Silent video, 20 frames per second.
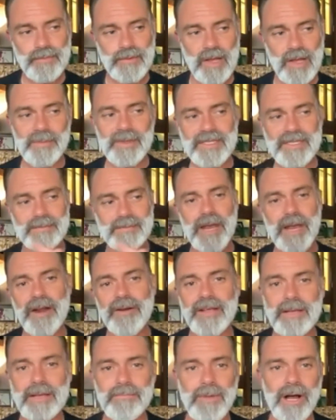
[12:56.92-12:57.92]
I mean,
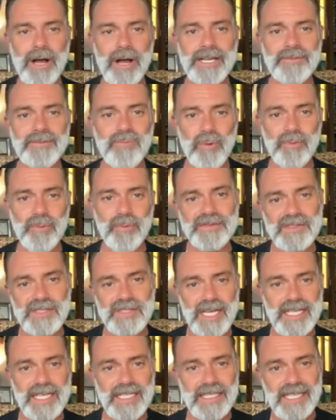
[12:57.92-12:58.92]
bearing in mind what we've
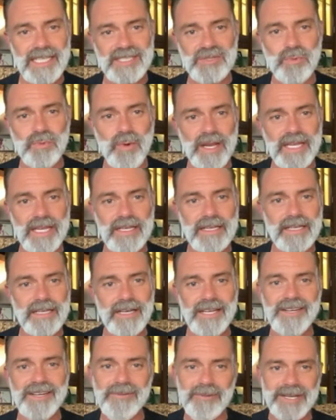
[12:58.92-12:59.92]
seen this week,
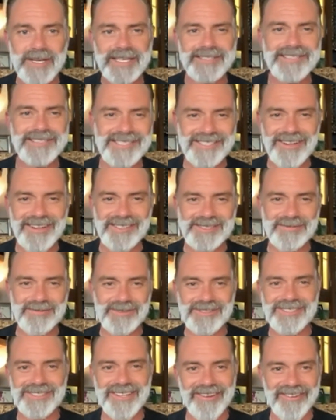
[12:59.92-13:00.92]
I know we can discuss
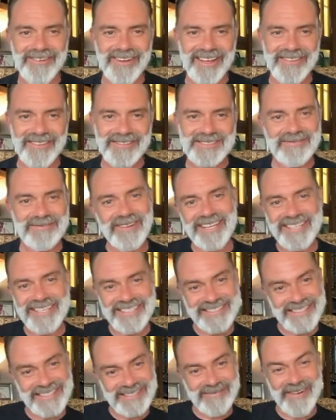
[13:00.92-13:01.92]
what's going out this week
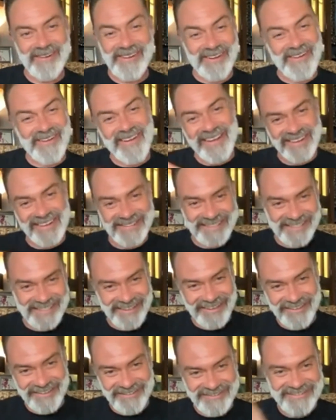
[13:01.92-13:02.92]
because this won't go out
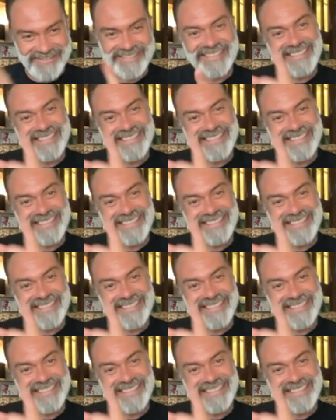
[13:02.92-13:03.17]
until...